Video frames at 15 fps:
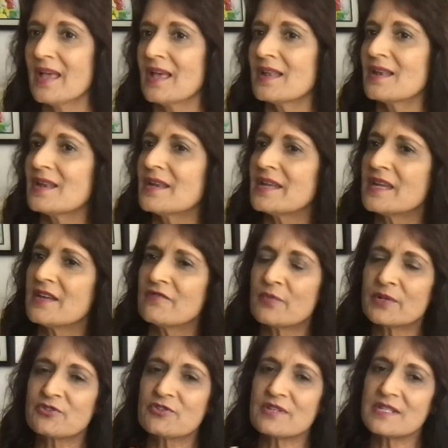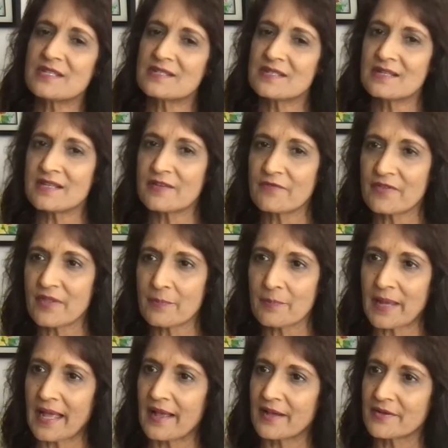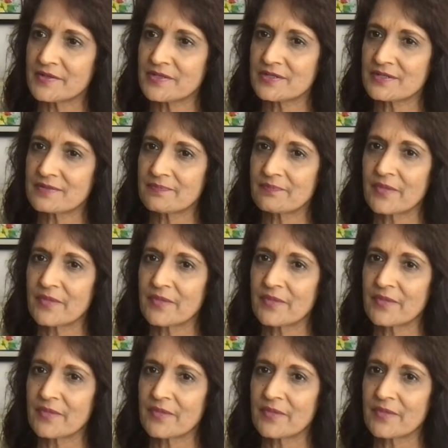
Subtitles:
Leave what you need to leave in the past,